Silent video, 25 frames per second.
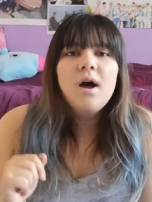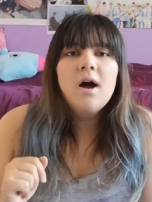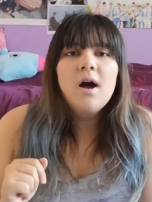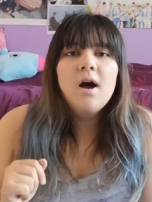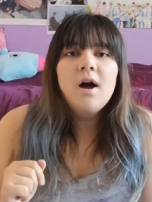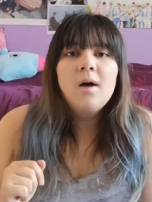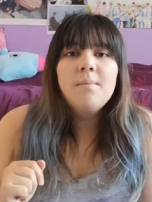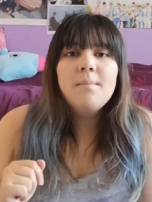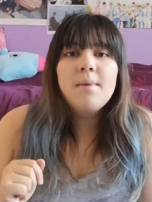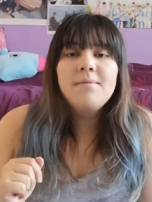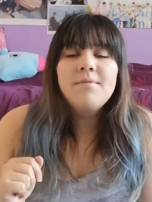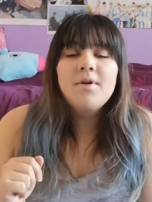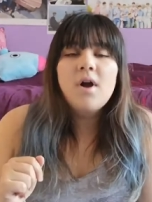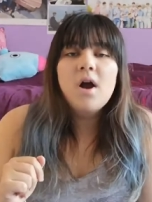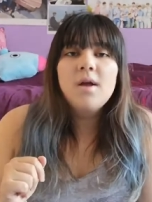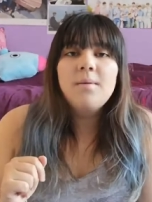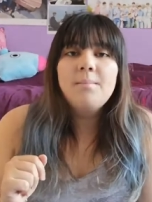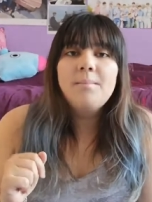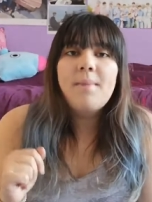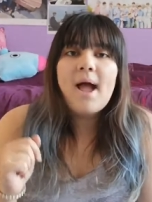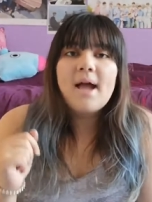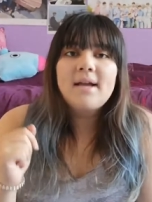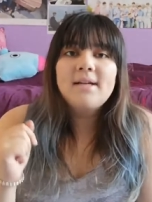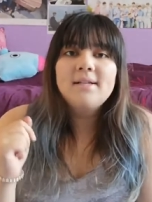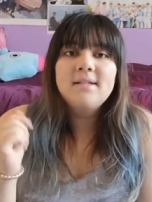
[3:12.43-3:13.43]
um, I've gotten
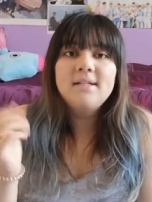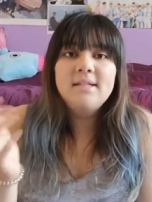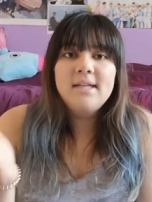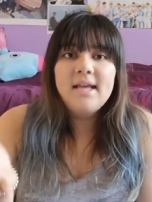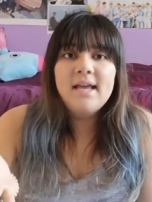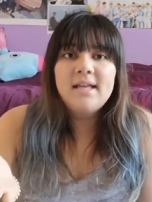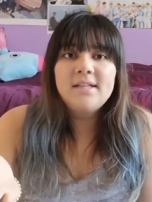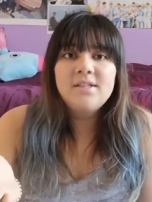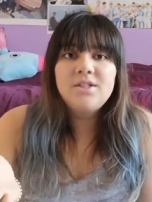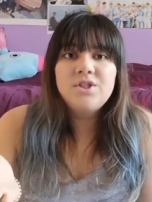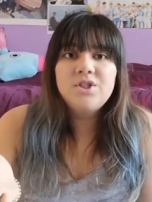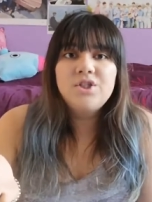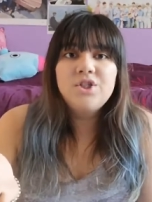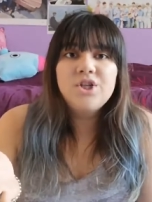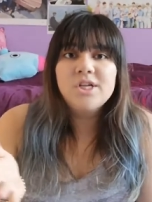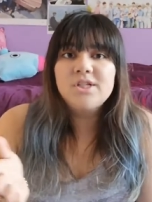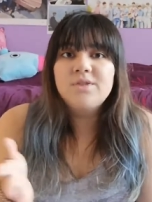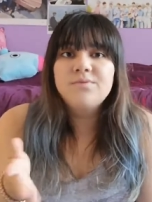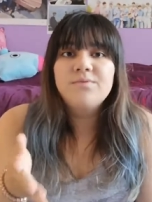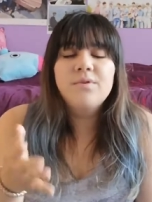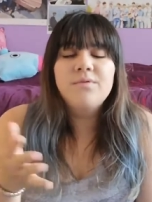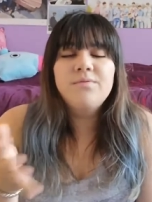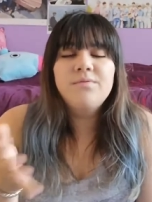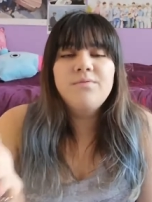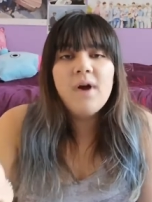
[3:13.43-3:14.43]
back into dance
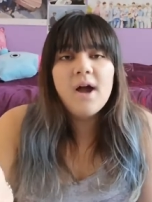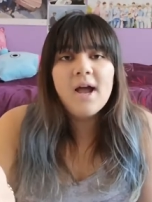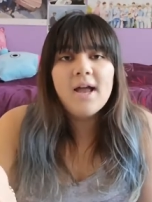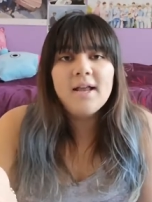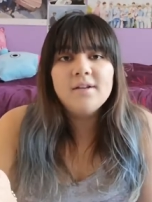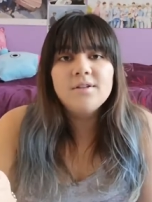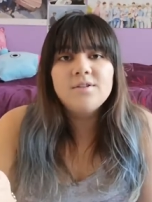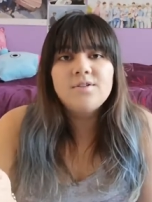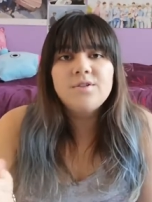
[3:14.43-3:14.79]
just for fun.